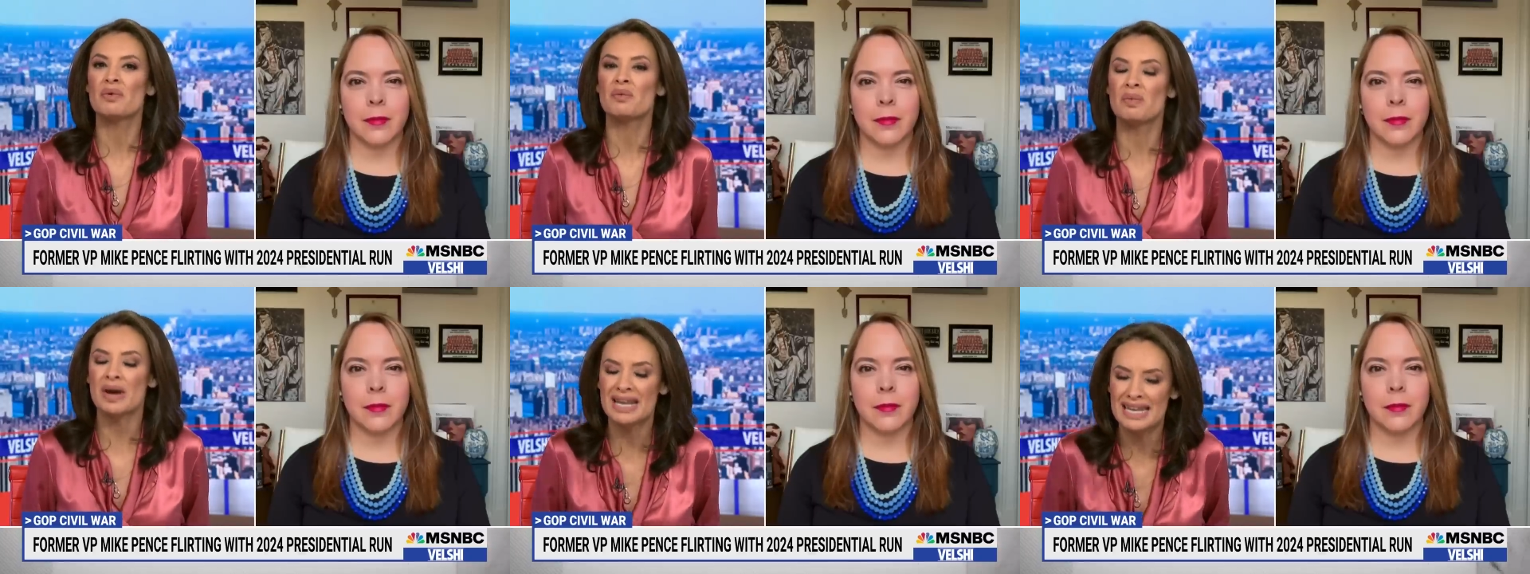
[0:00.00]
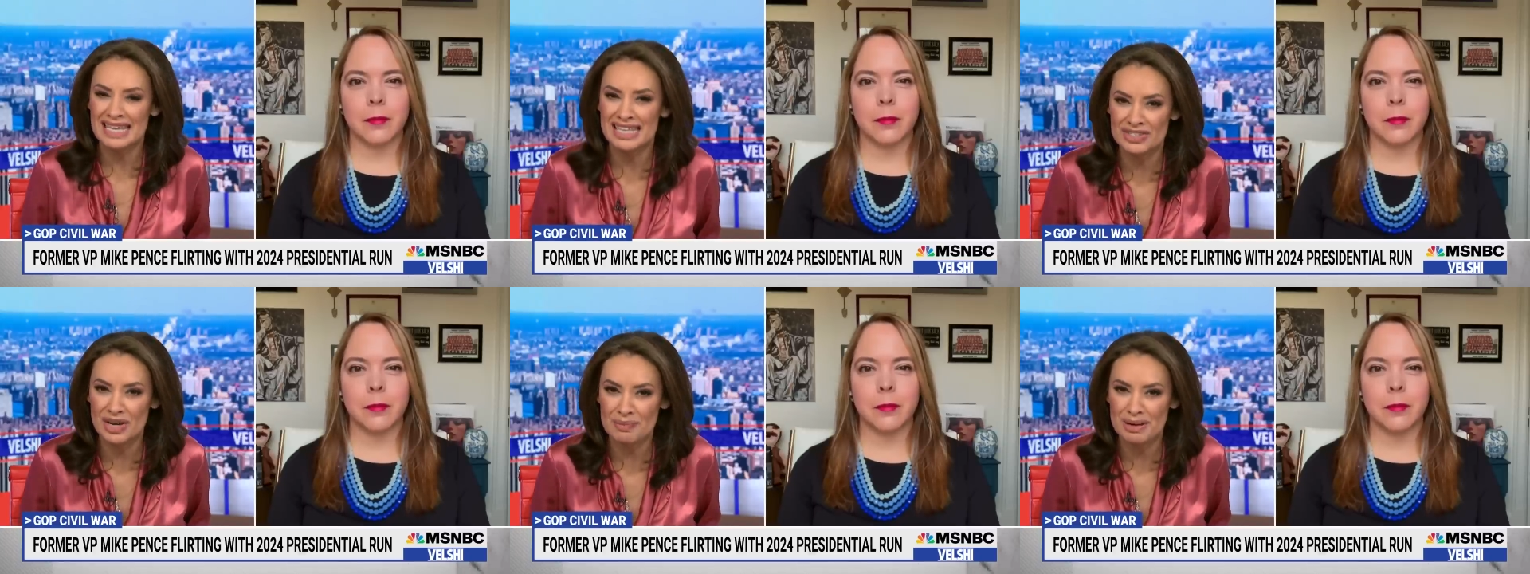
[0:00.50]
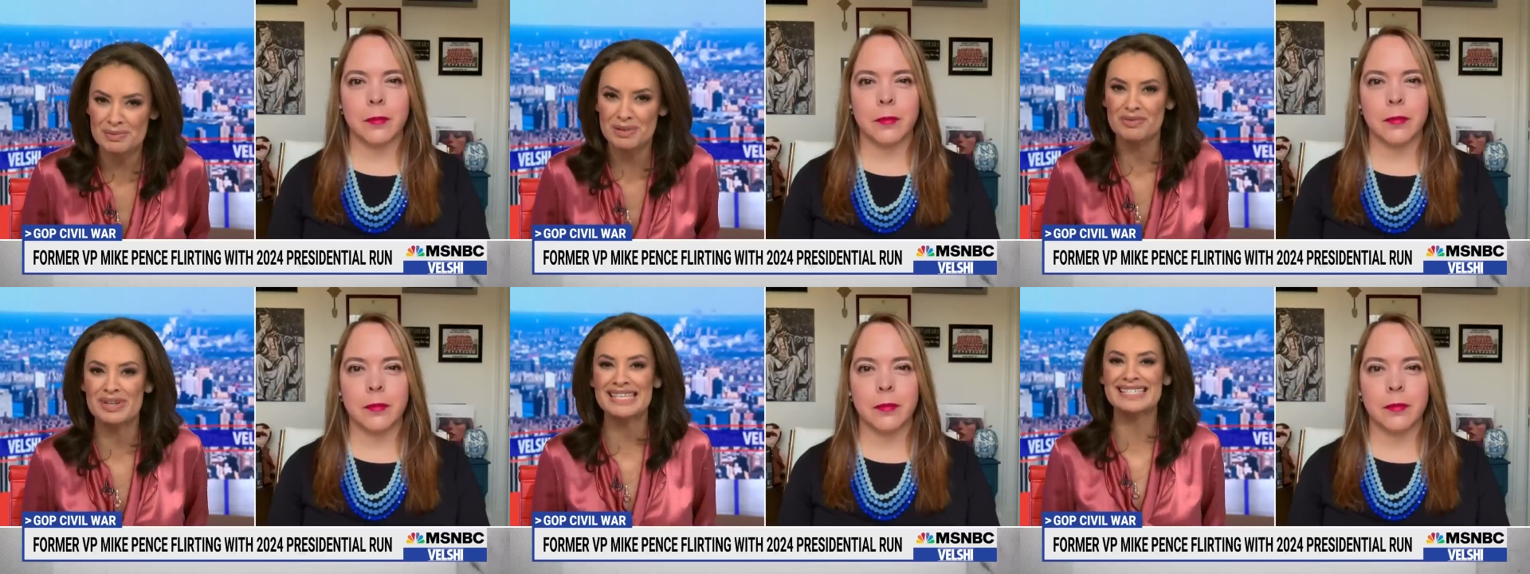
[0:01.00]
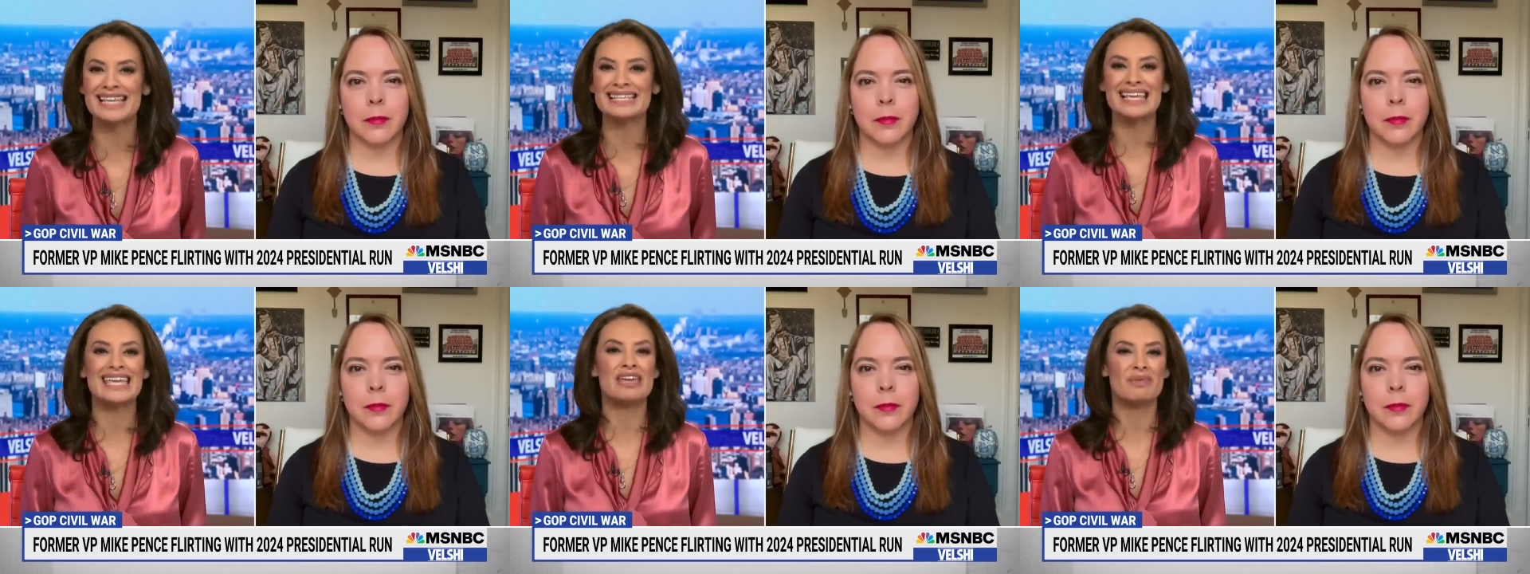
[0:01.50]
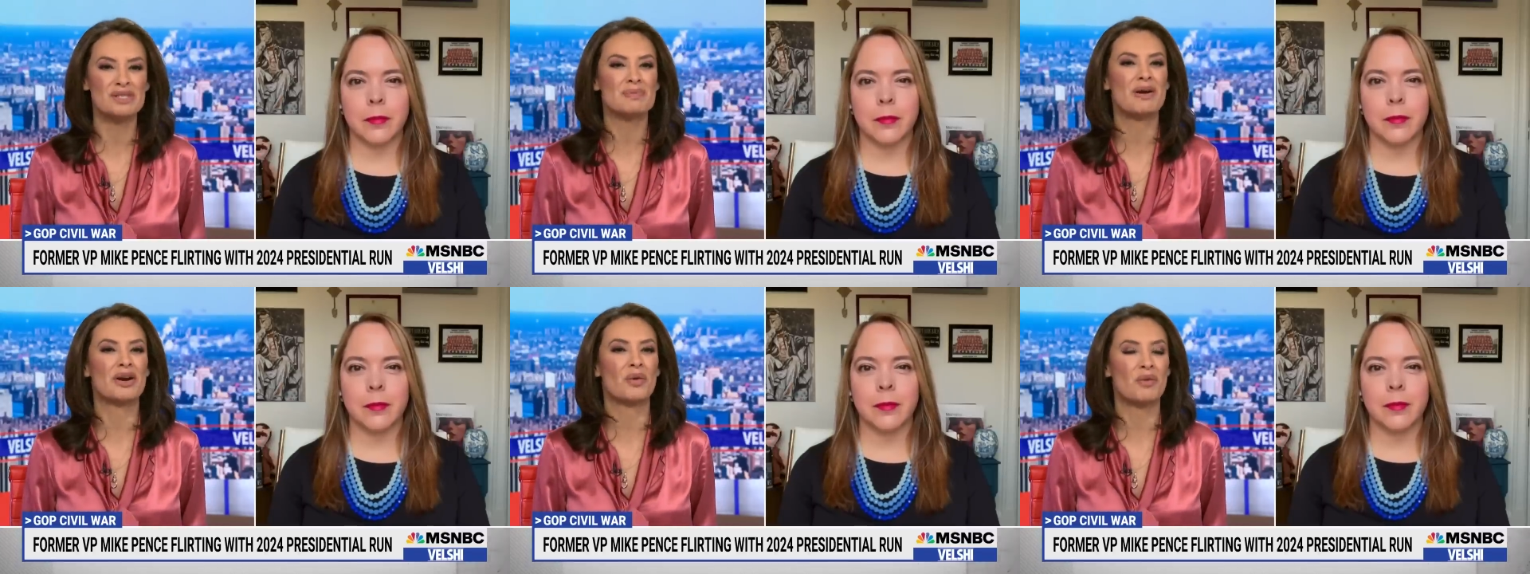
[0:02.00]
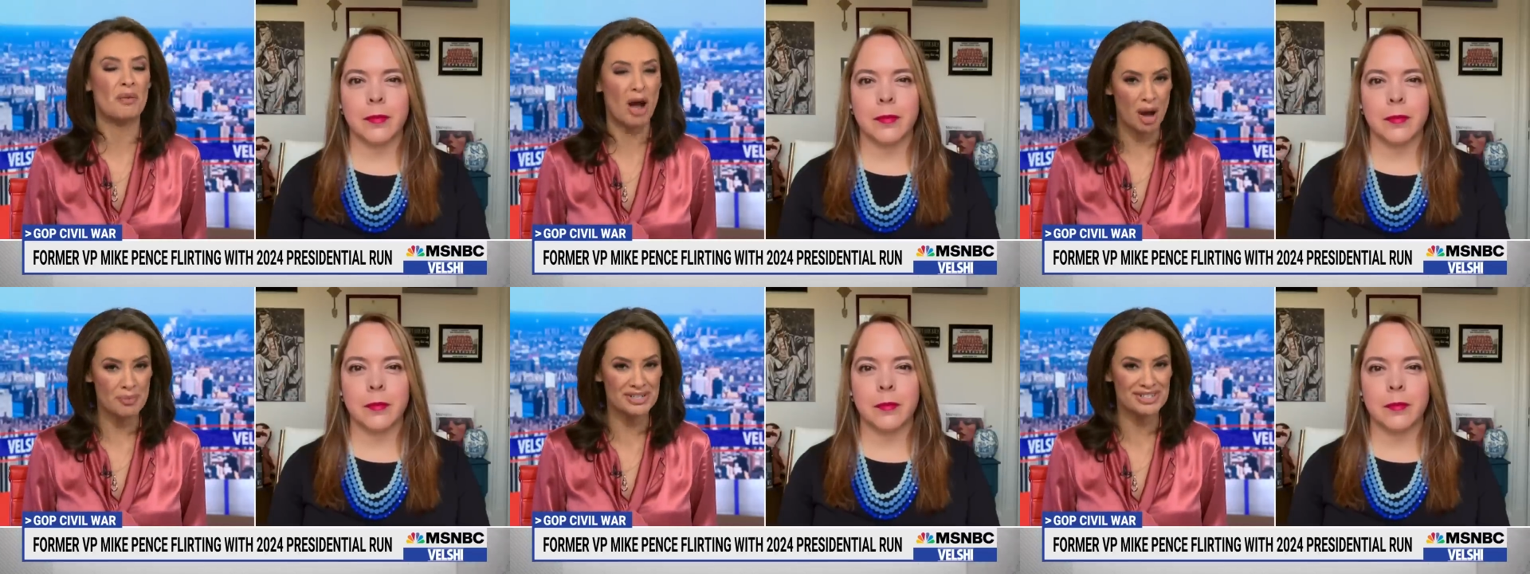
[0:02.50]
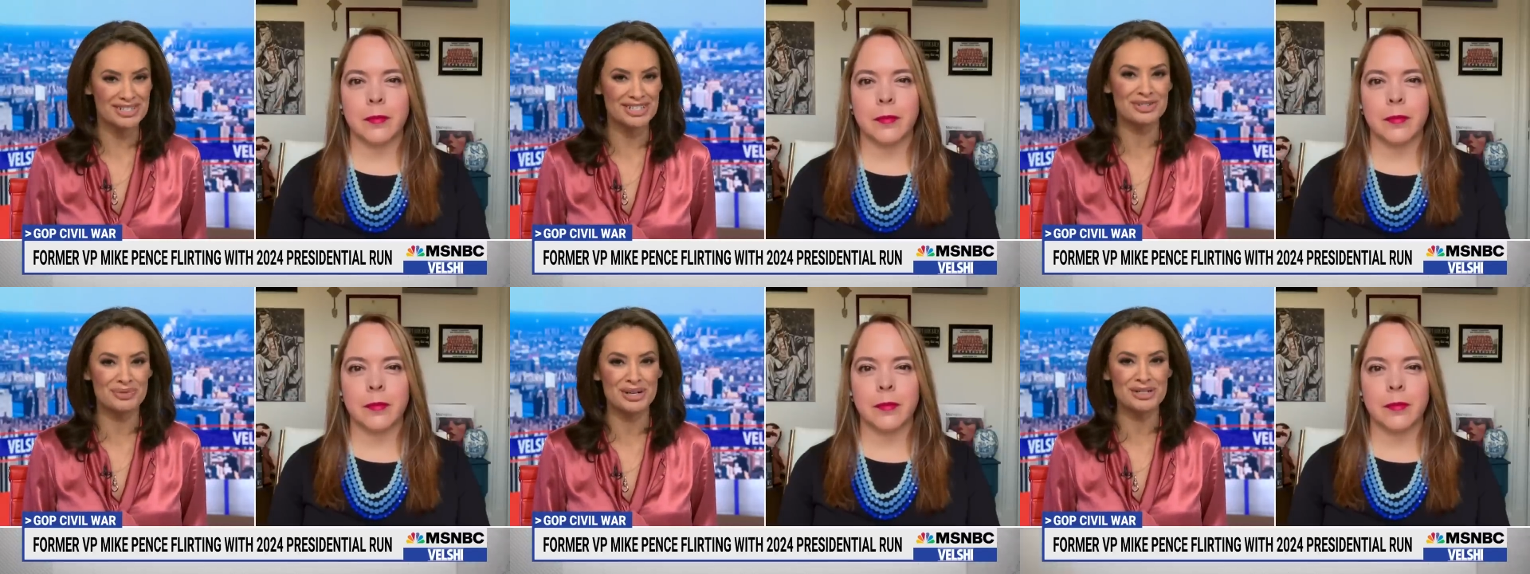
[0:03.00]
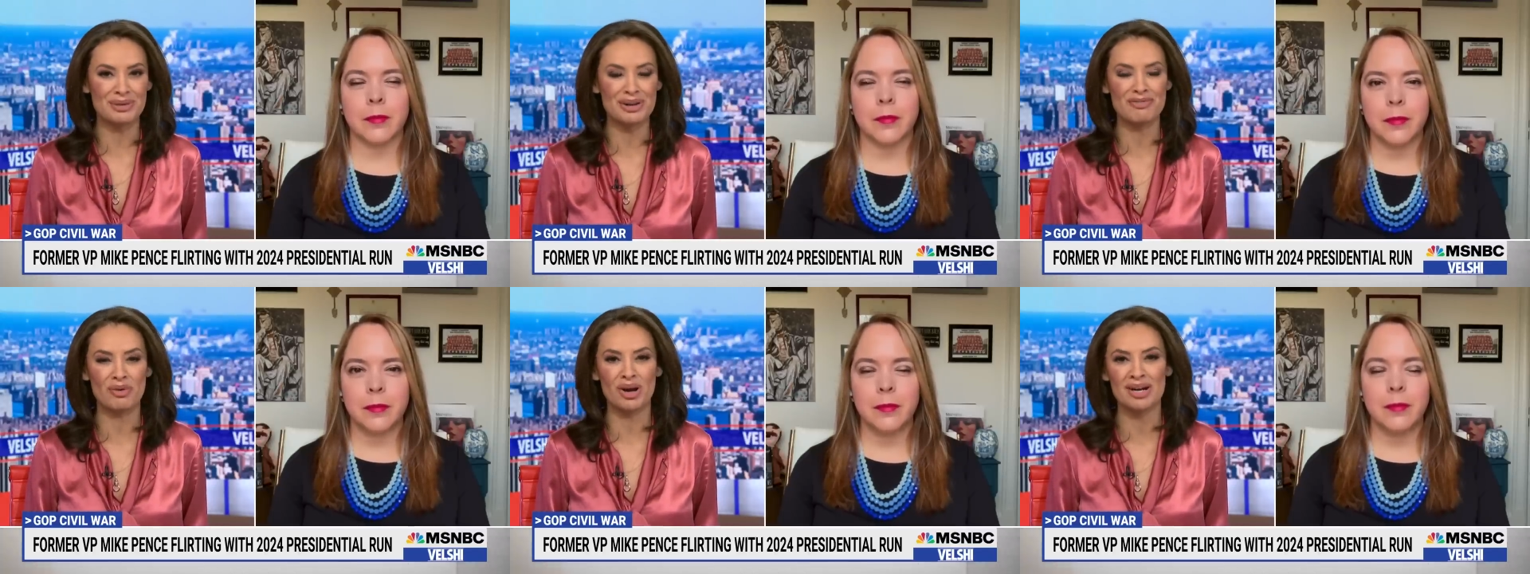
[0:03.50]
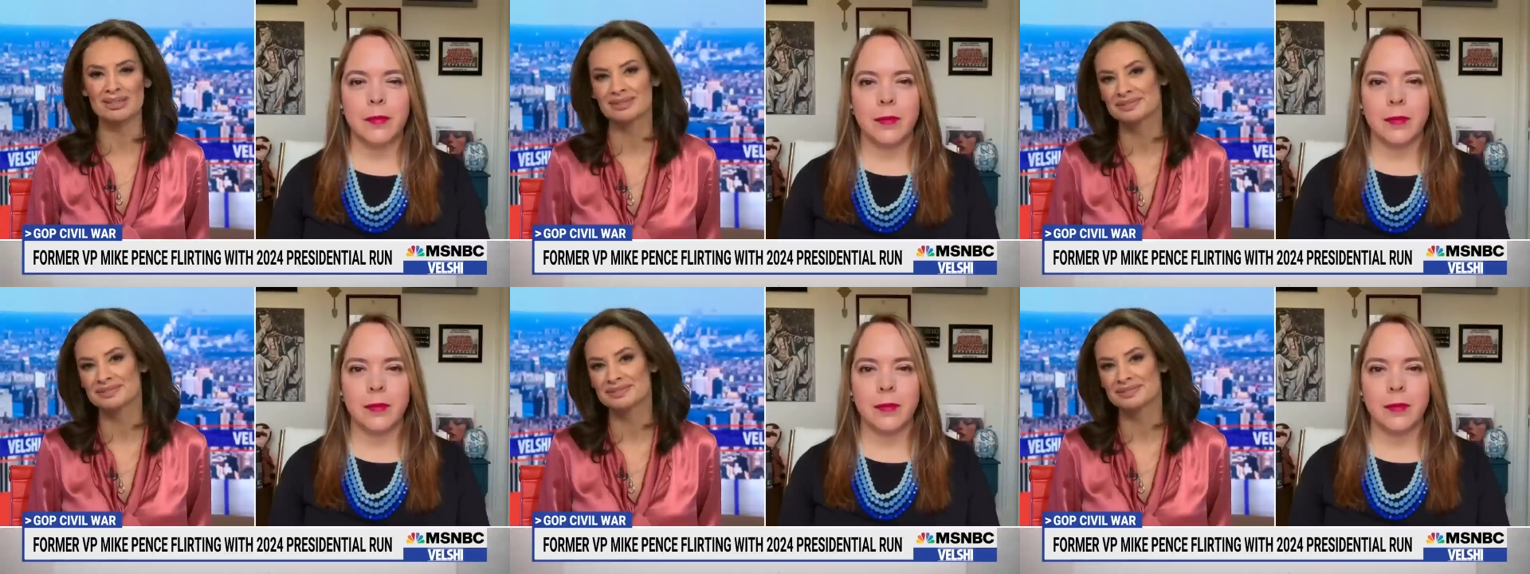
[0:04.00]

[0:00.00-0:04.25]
Speaker 1: when he's talking about himself when he says he wants better options in 2024?